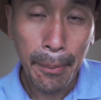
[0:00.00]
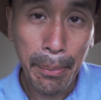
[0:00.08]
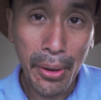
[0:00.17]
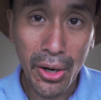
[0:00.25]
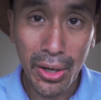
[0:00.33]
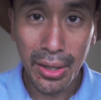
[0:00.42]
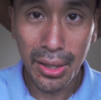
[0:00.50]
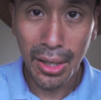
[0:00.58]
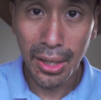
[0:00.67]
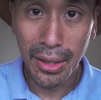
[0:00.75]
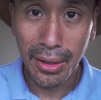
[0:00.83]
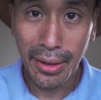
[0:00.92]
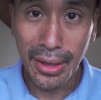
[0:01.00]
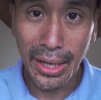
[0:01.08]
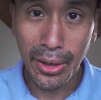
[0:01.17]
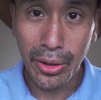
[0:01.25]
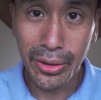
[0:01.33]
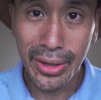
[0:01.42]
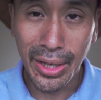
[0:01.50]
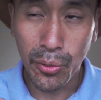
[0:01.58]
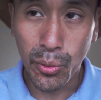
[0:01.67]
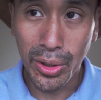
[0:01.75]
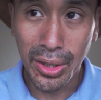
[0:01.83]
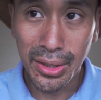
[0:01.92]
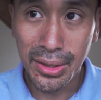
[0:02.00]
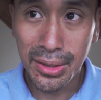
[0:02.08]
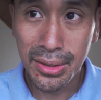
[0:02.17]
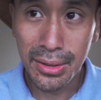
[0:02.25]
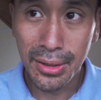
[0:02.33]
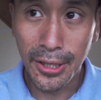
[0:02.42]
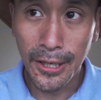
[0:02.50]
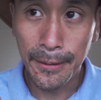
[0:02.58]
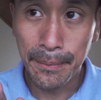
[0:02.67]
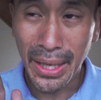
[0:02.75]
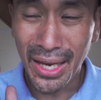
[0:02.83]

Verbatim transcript: part uh, that that was um,